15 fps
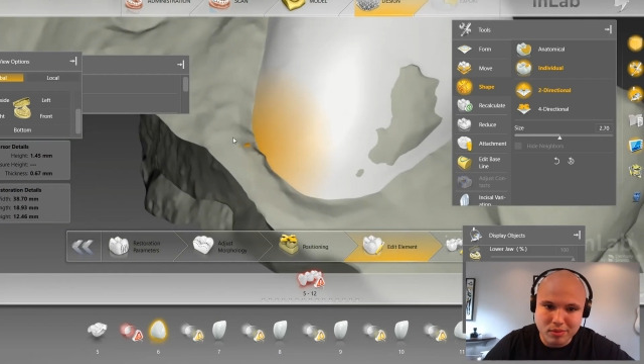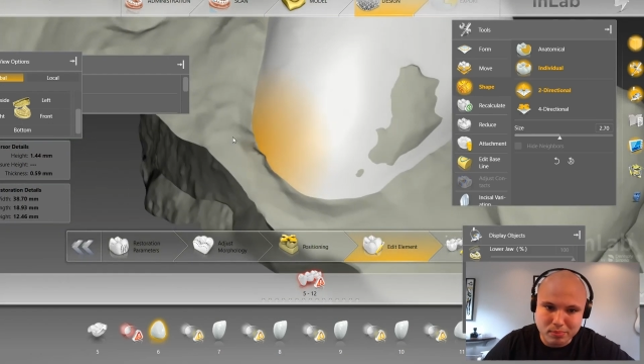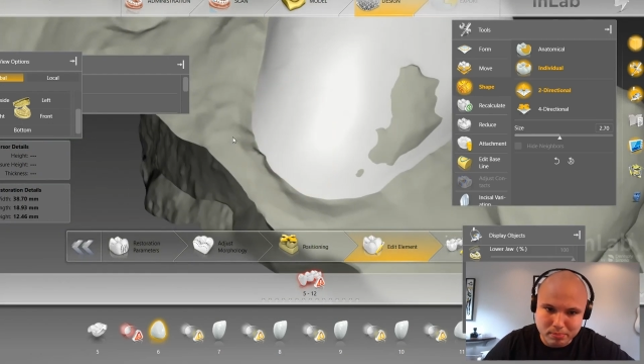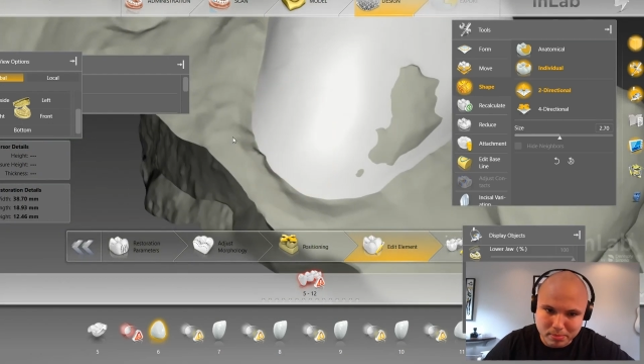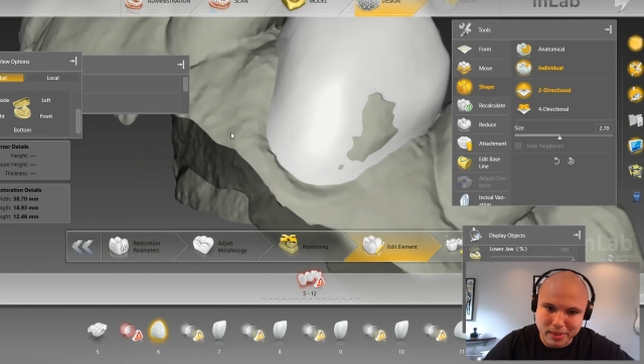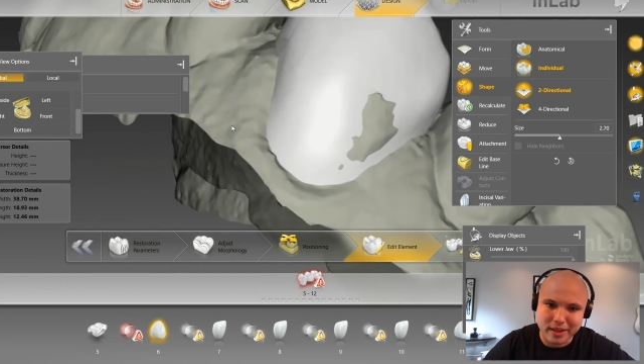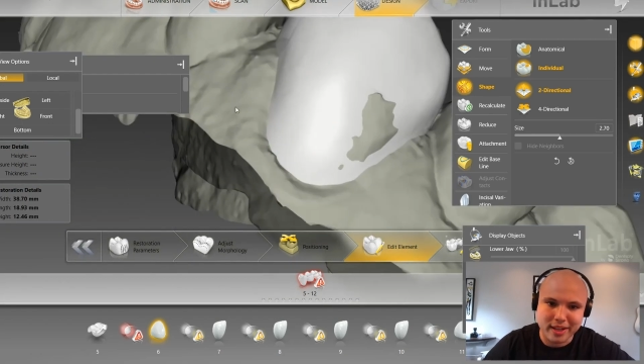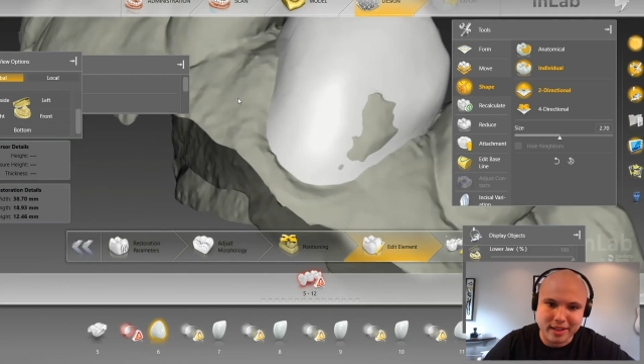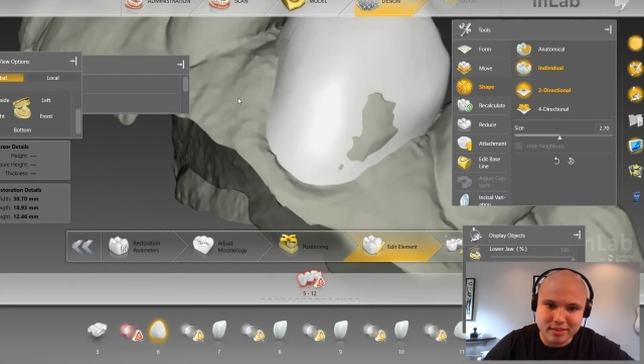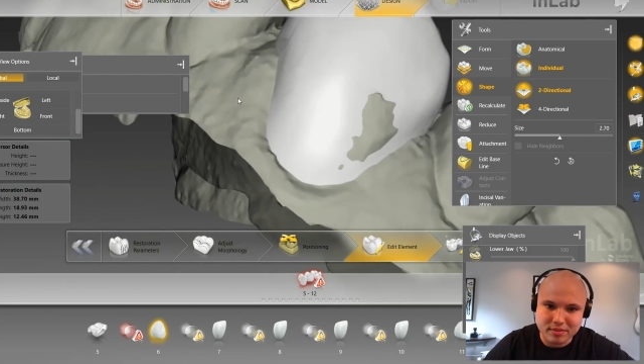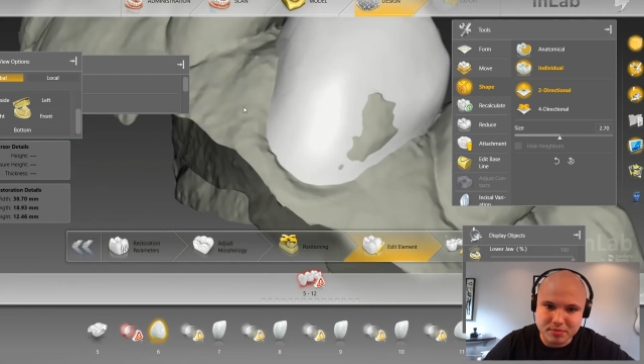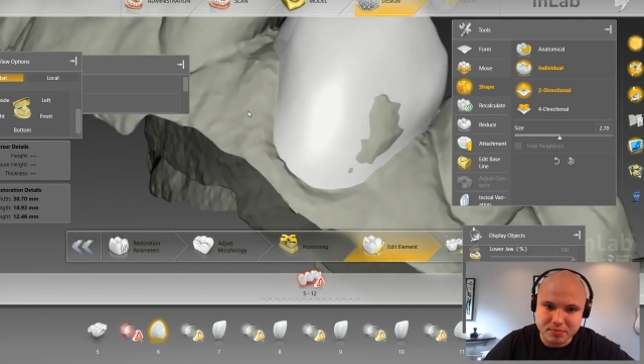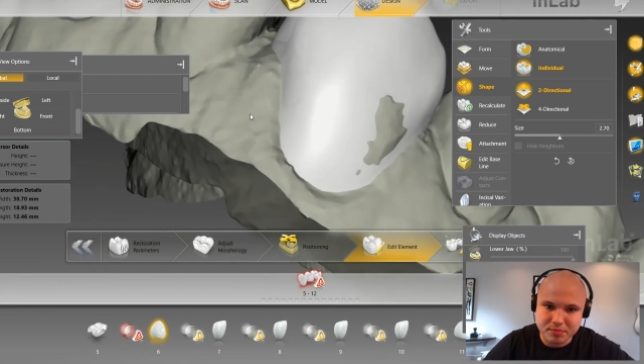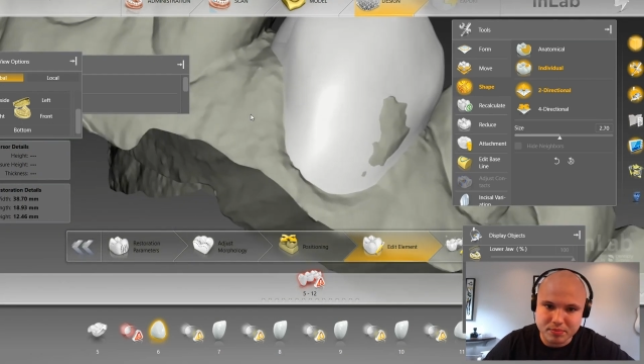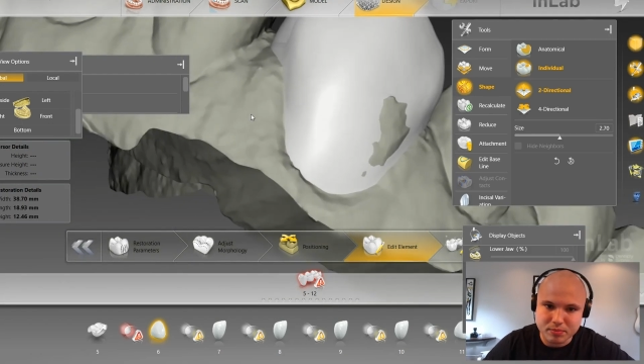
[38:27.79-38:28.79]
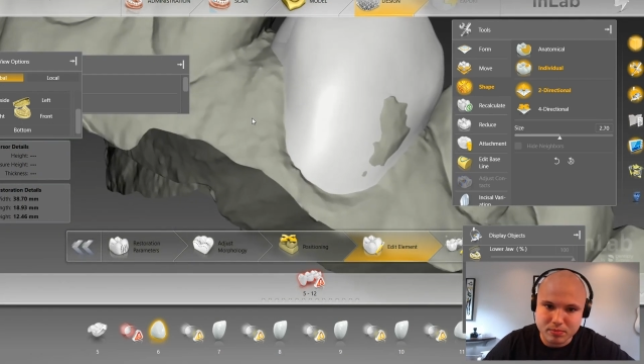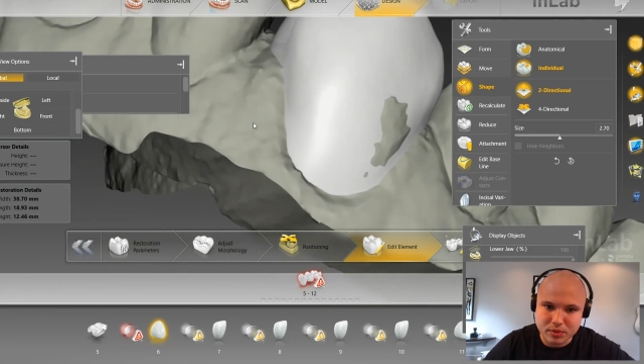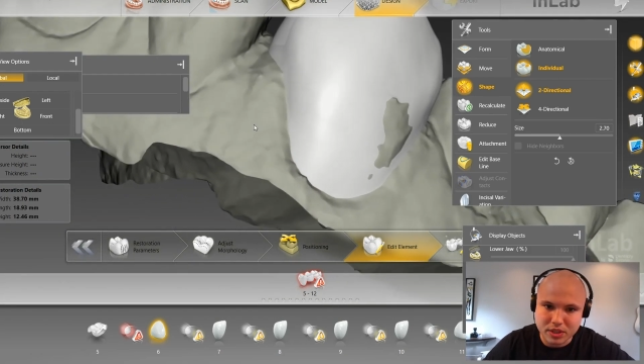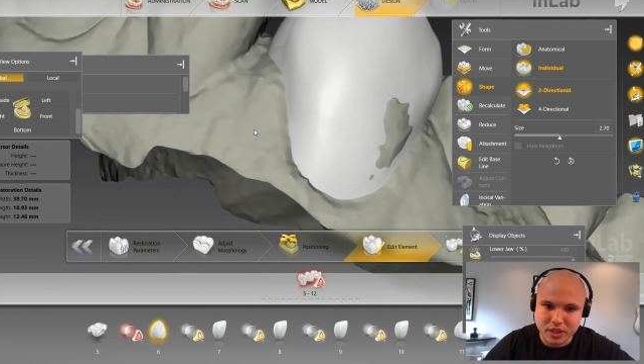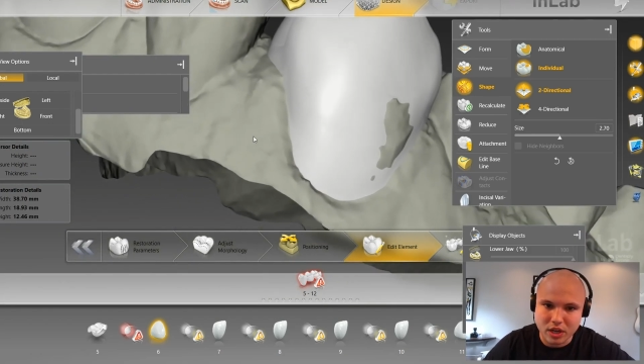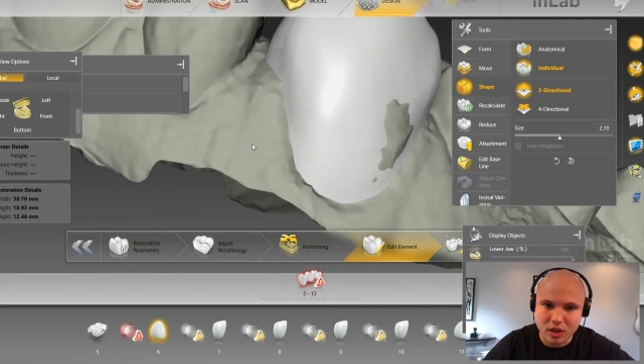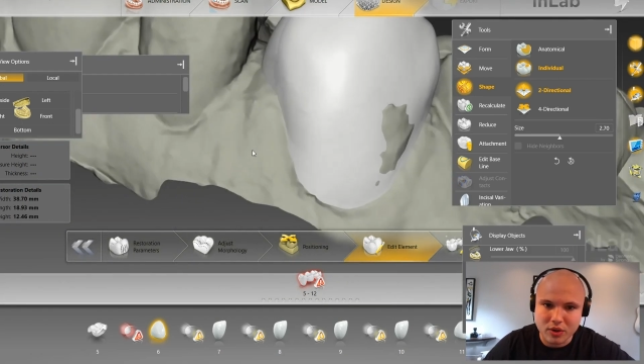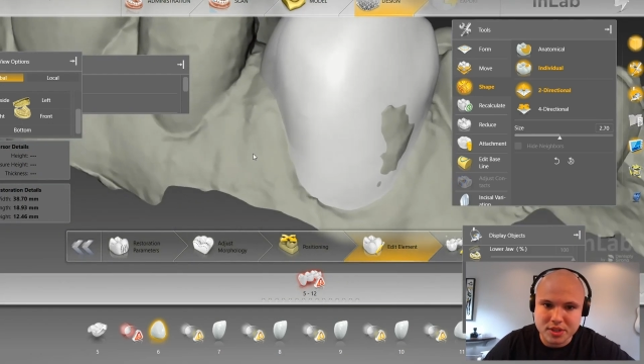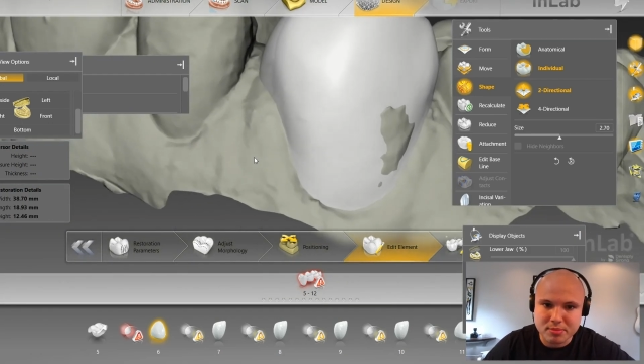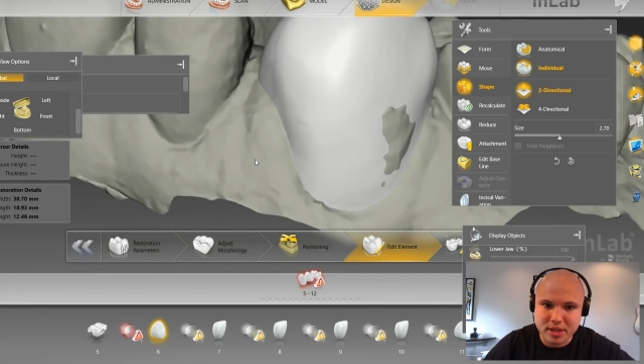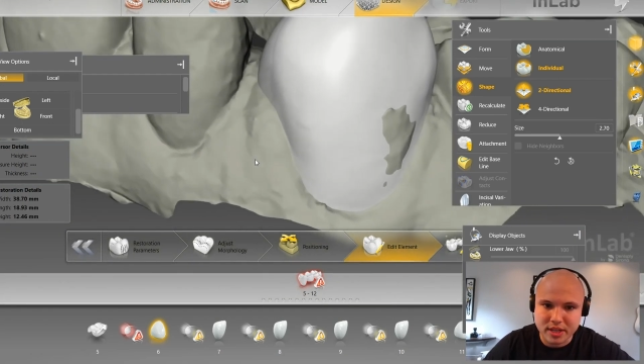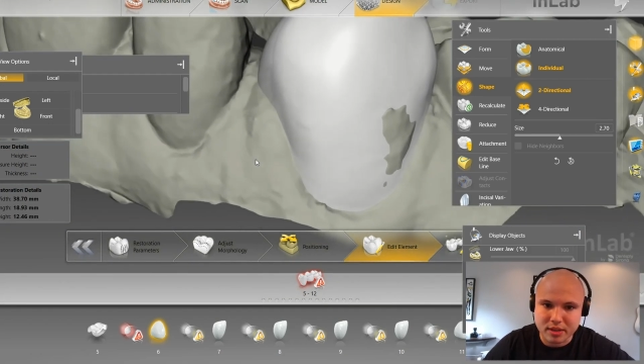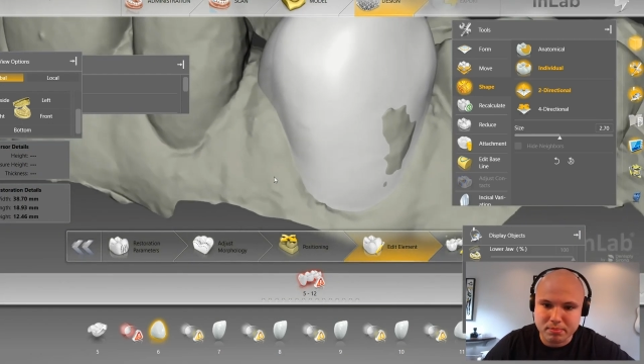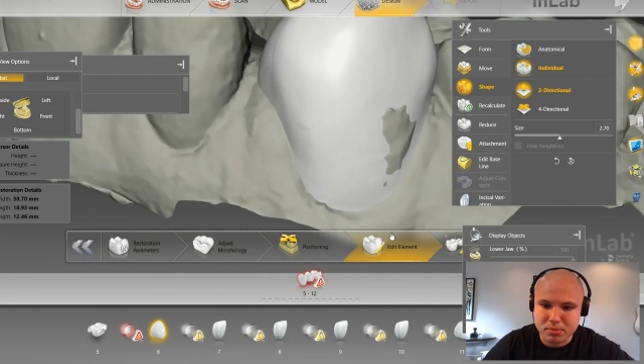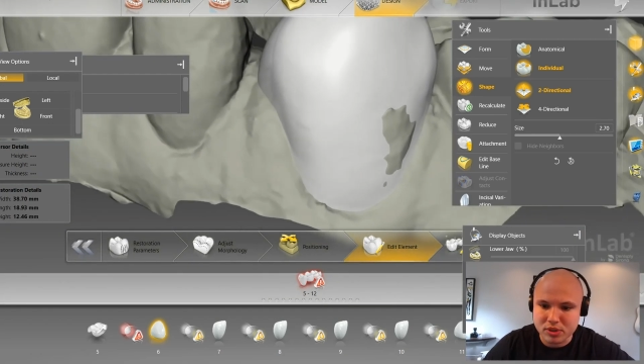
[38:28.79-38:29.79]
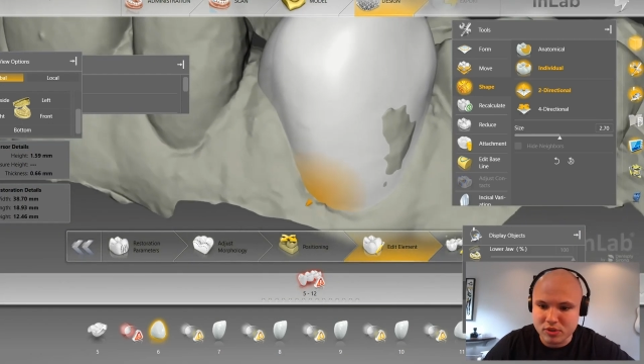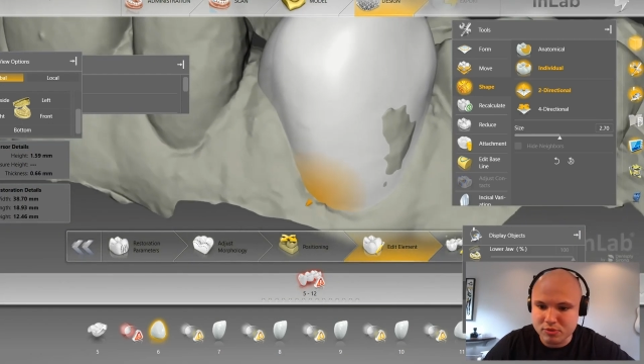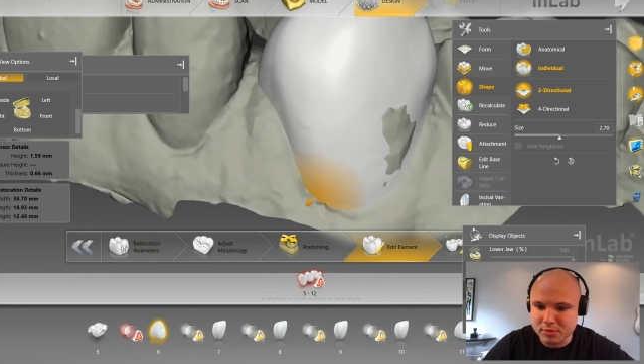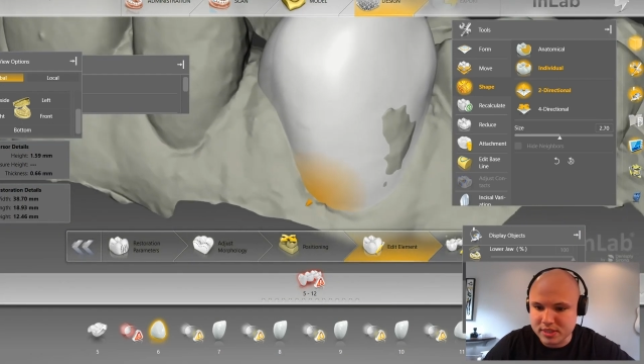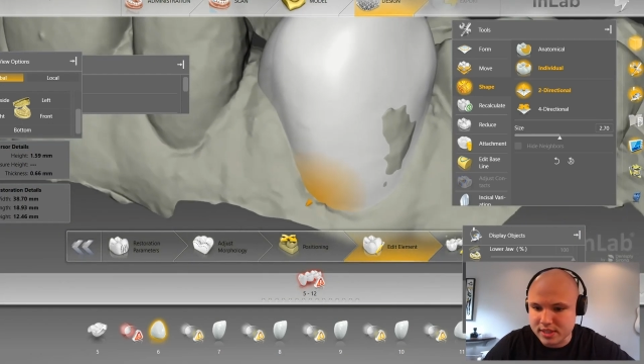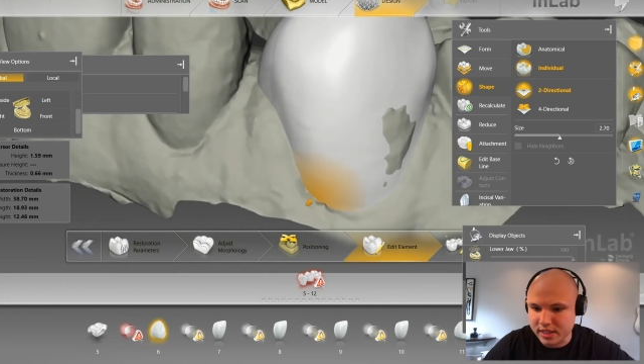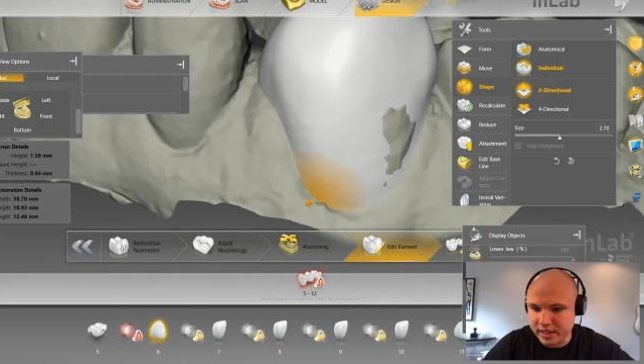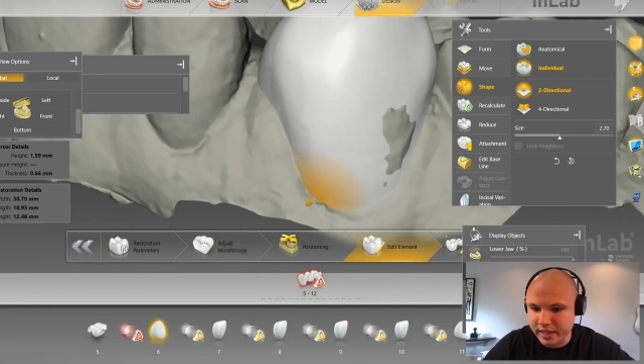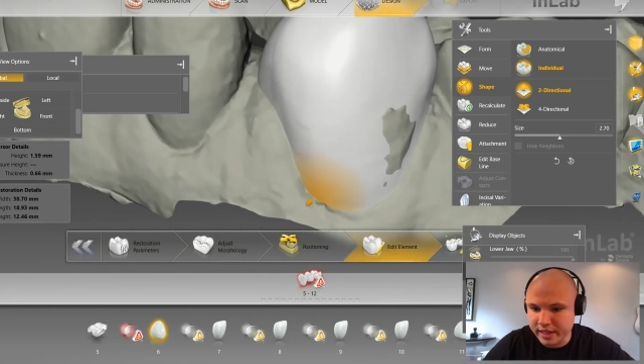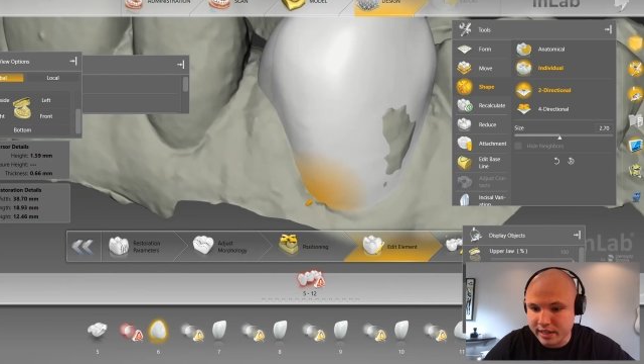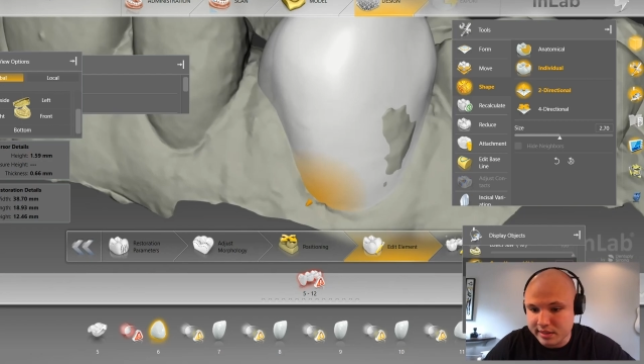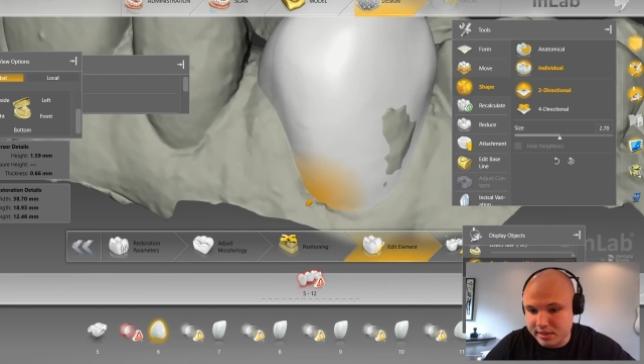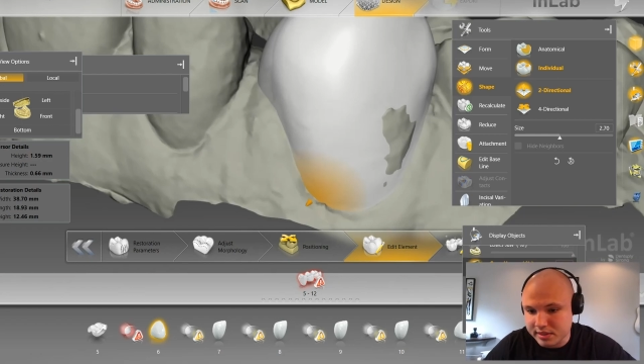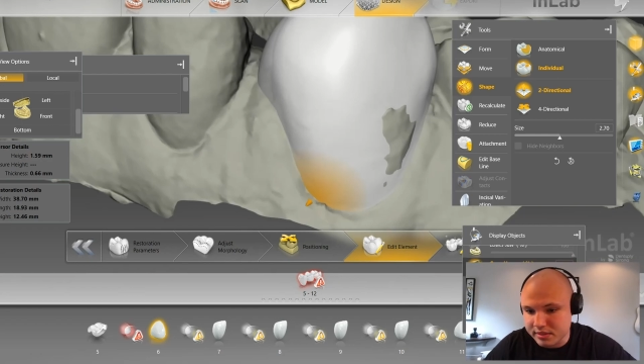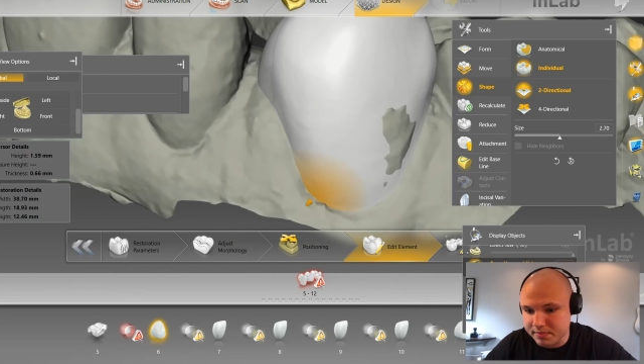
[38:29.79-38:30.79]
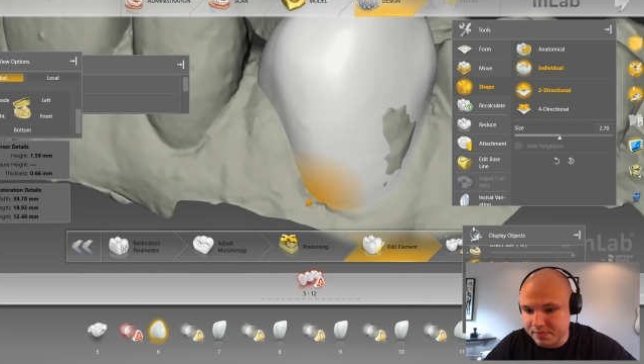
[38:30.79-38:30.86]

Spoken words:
but can always make improvements, I guess.